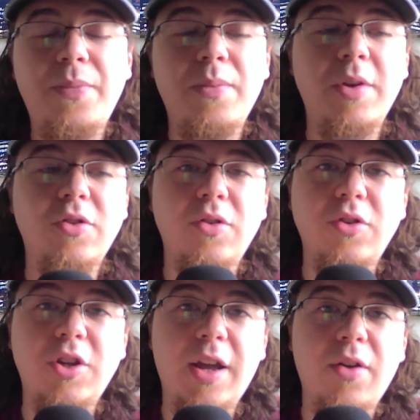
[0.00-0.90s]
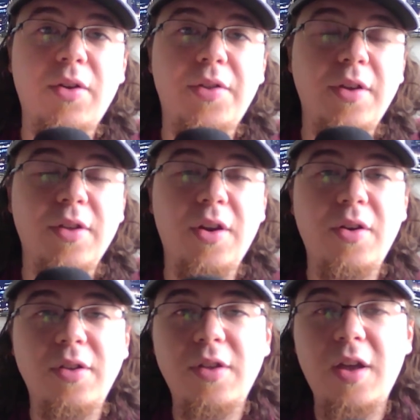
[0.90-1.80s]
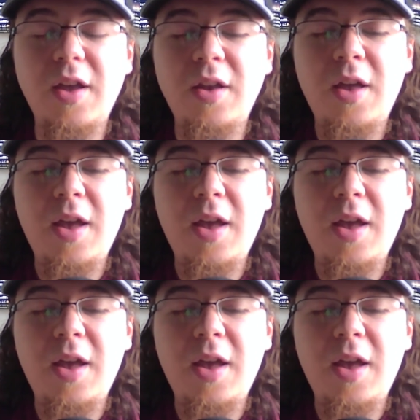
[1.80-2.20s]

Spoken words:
Make sure you check out all the things I already said.